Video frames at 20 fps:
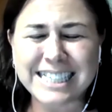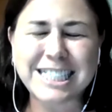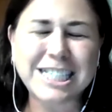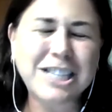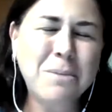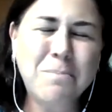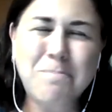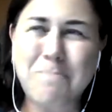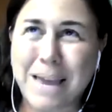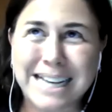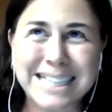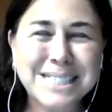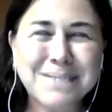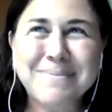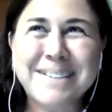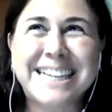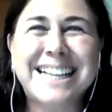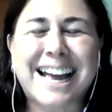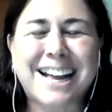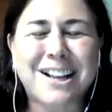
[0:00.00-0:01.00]
it's in the
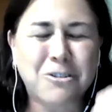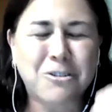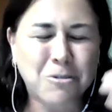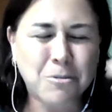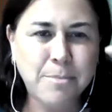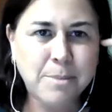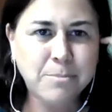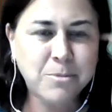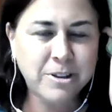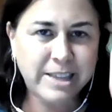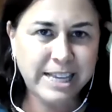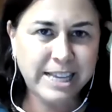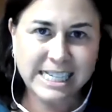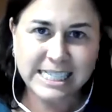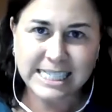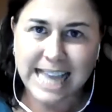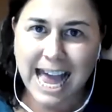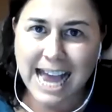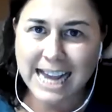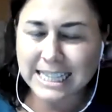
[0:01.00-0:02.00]
basement. I don't remember the
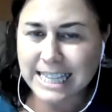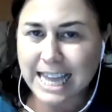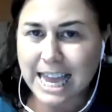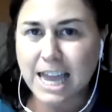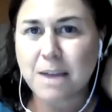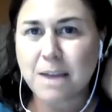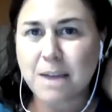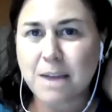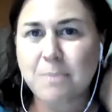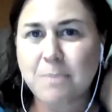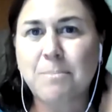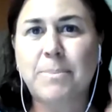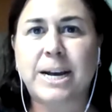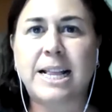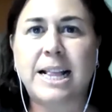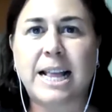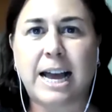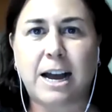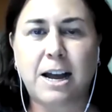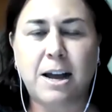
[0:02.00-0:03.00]
exact name,
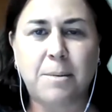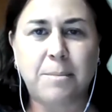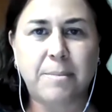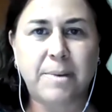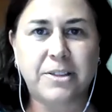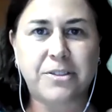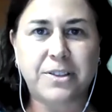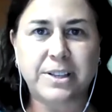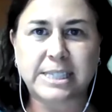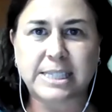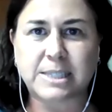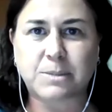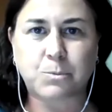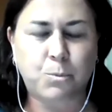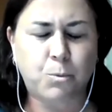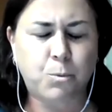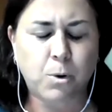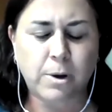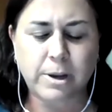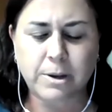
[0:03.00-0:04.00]
but um, this
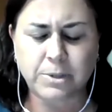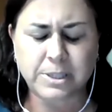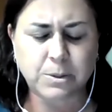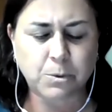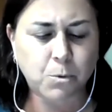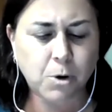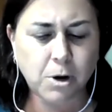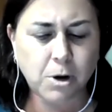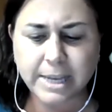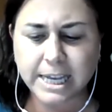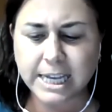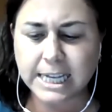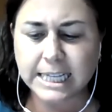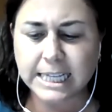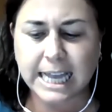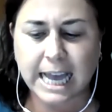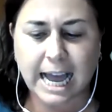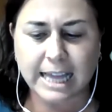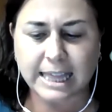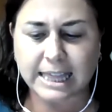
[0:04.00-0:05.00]
it was a woman.
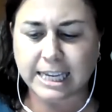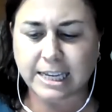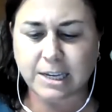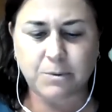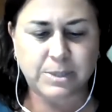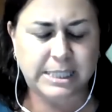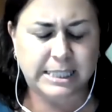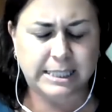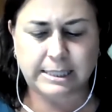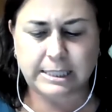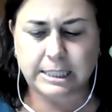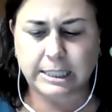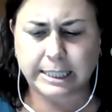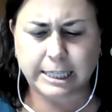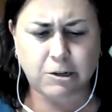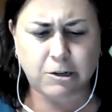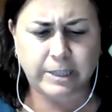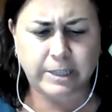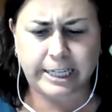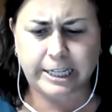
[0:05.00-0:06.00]
I think it was
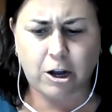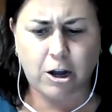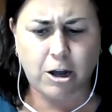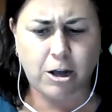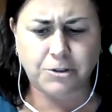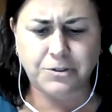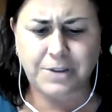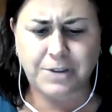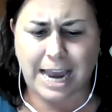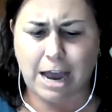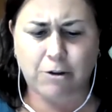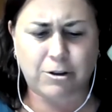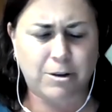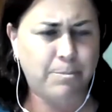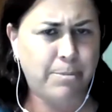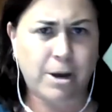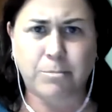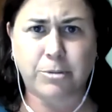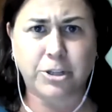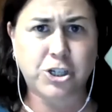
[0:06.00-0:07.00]
literally called "How
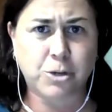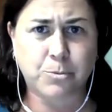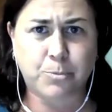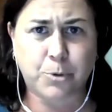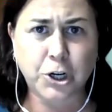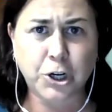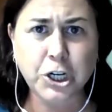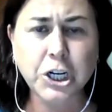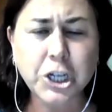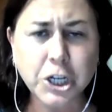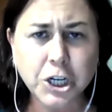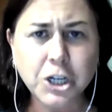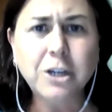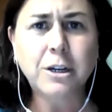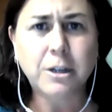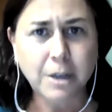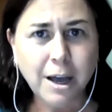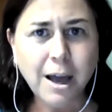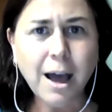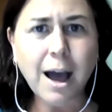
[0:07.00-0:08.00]
to Publish a Book."
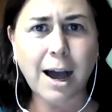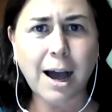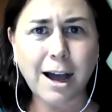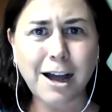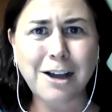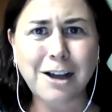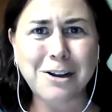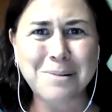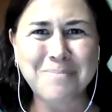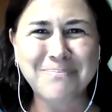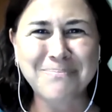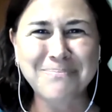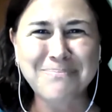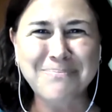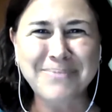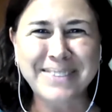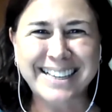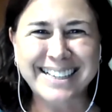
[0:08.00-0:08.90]
Mm-hmm. Um,